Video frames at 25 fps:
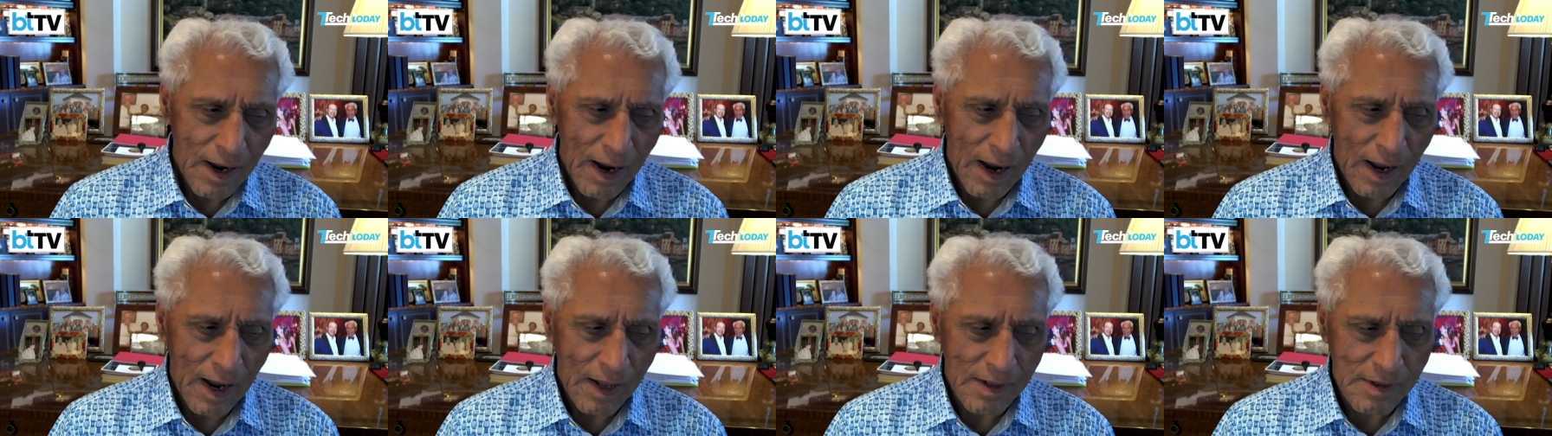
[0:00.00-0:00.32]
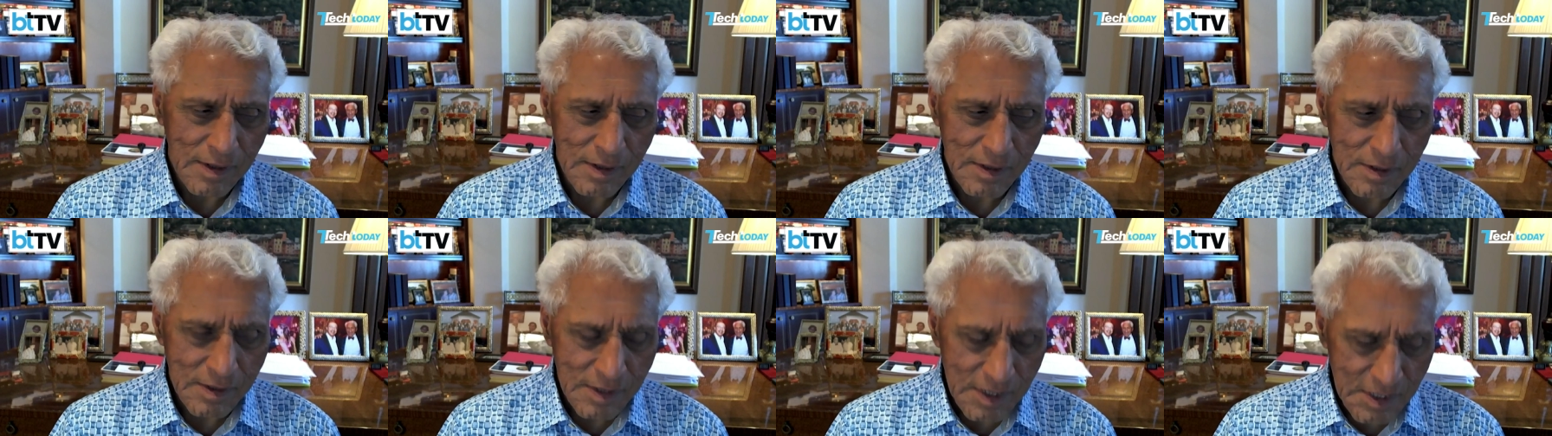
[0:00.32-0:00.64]

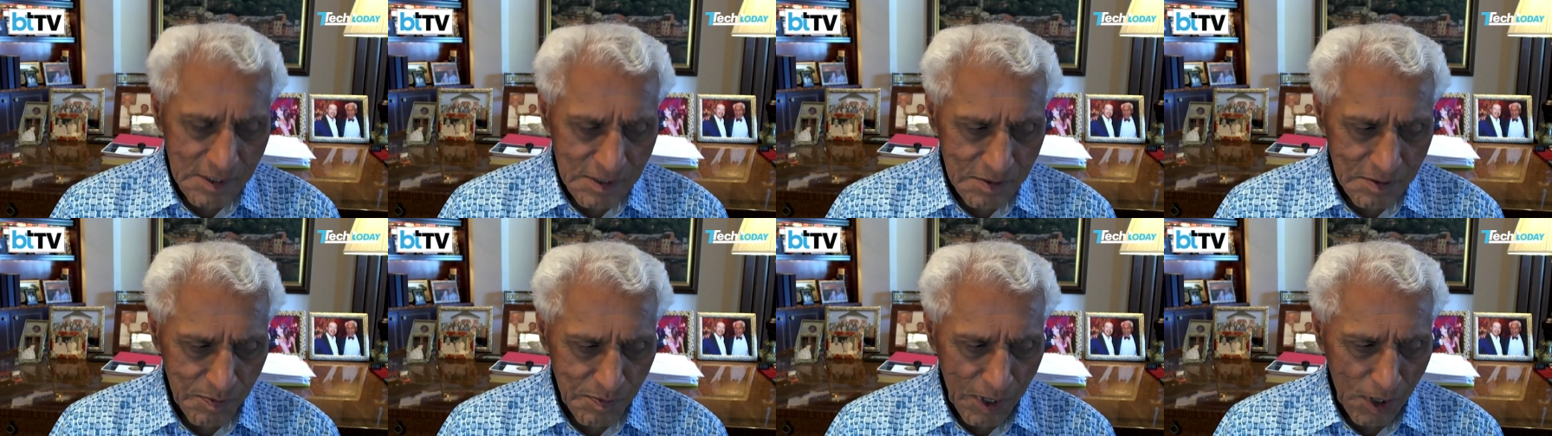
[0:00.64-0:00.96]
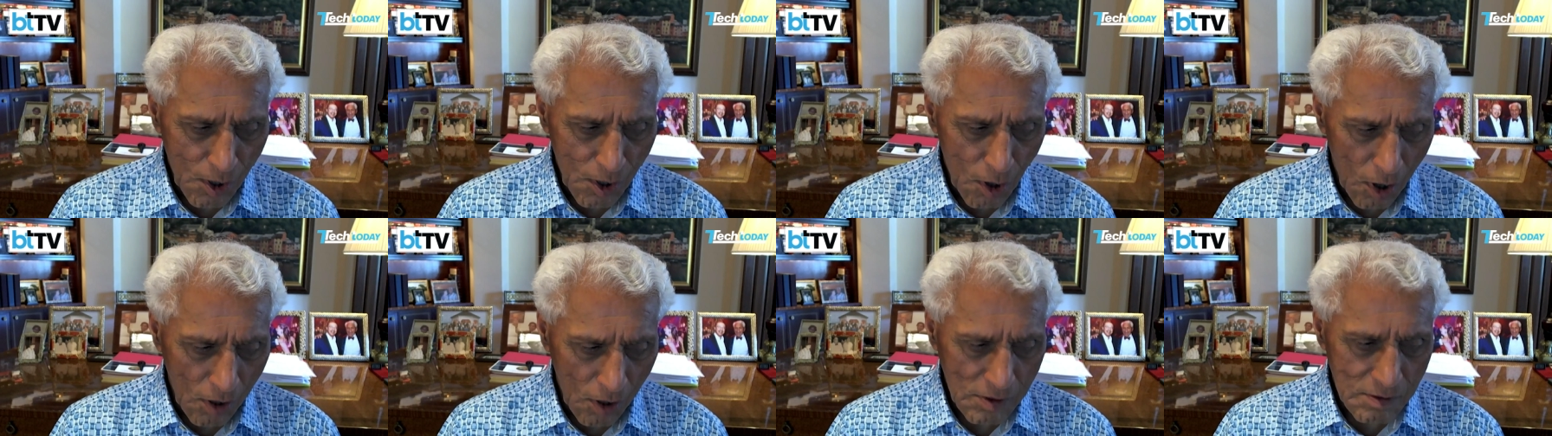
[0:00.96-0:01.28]
And this may
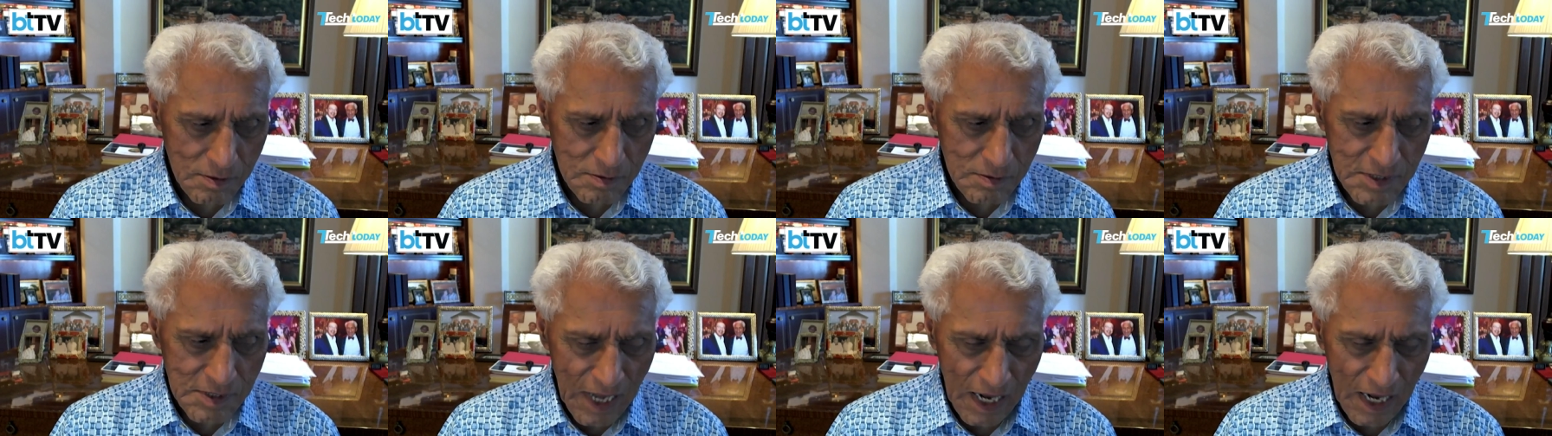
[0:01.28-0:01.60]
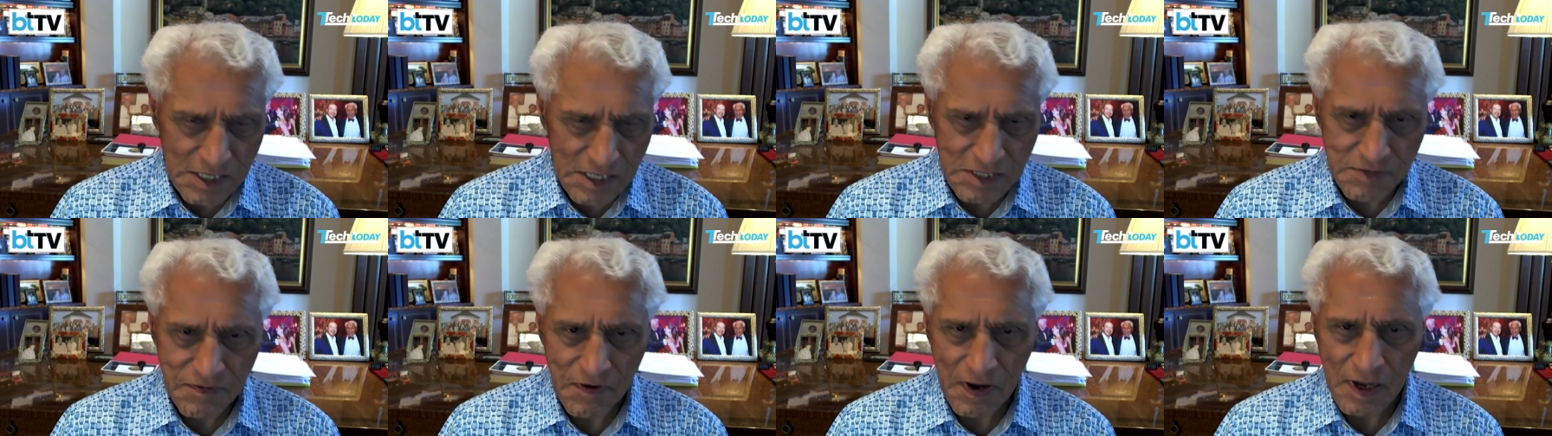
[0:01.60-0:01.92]
not
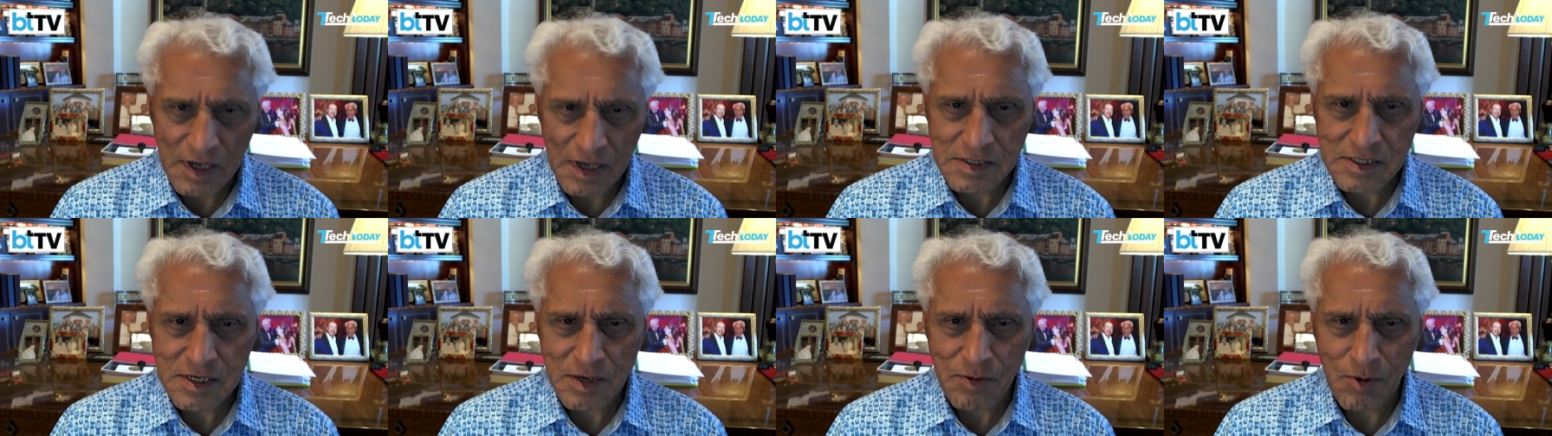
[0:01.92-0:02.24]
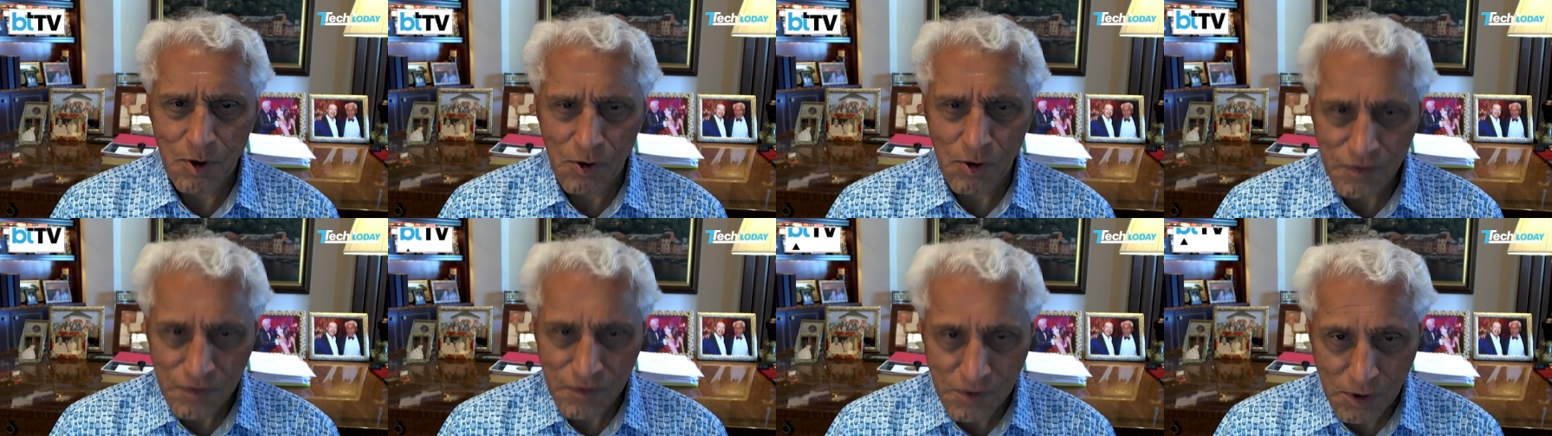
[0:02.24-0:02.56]
satisfy some
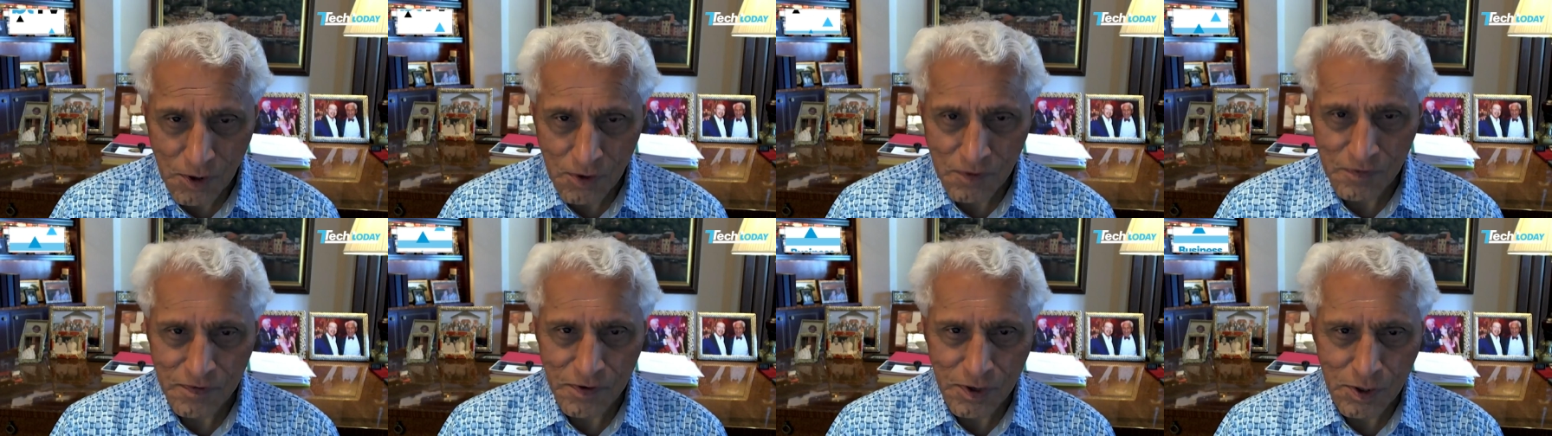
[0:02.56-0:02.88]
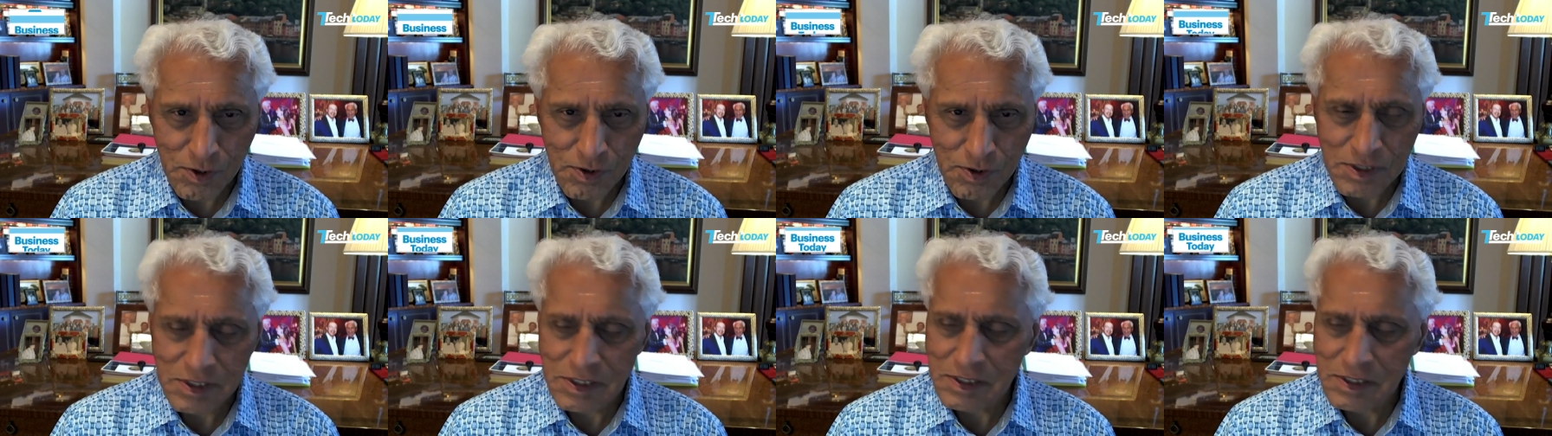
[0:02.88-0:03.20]
of your
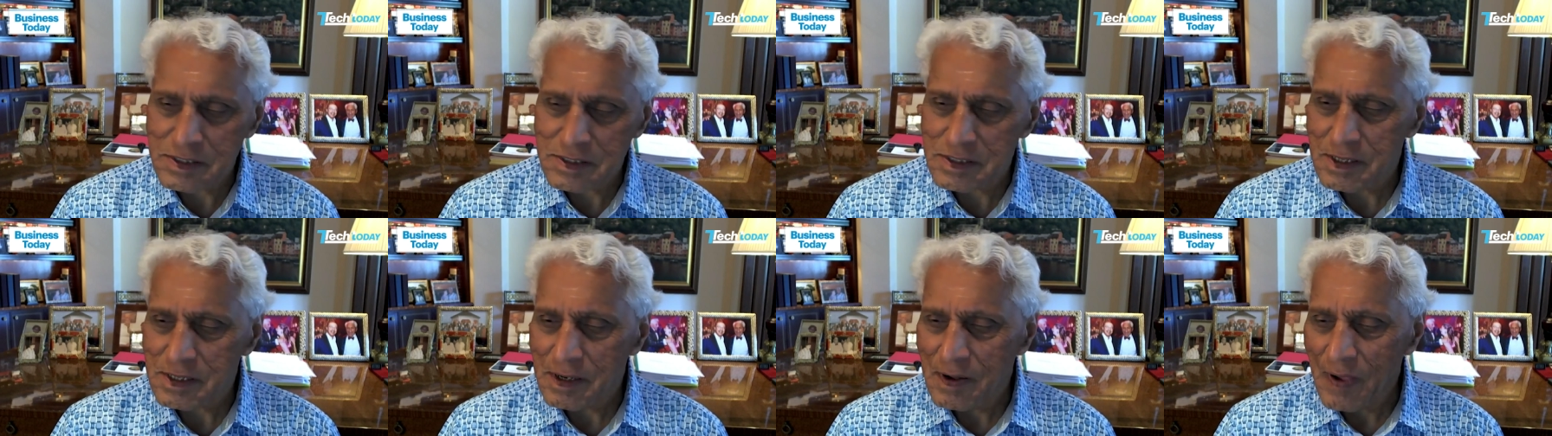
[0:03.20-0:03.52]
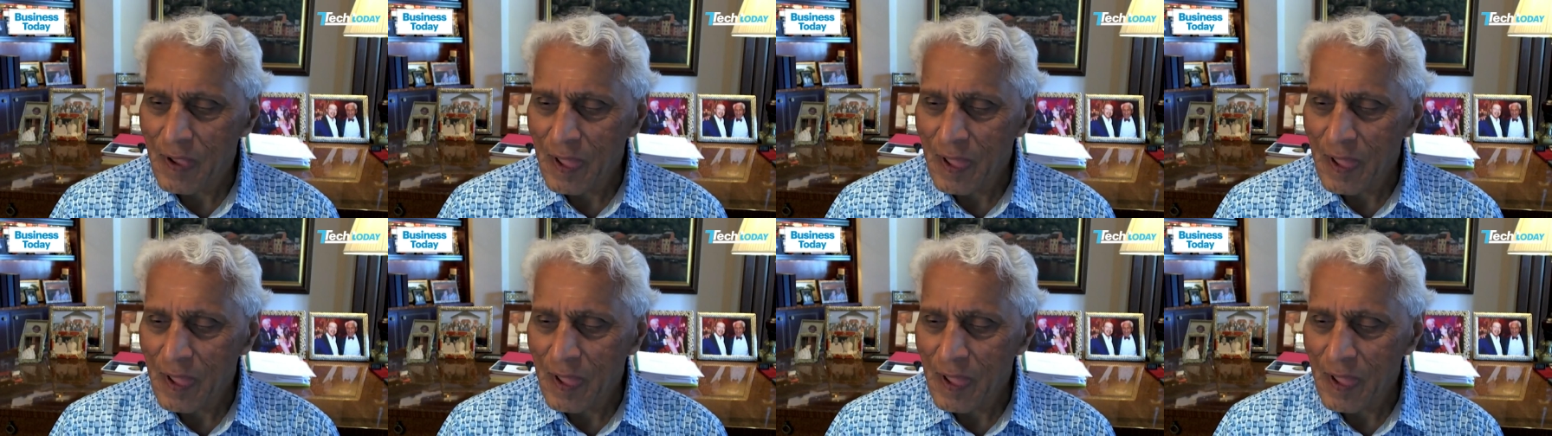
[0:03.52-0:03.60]
viewers,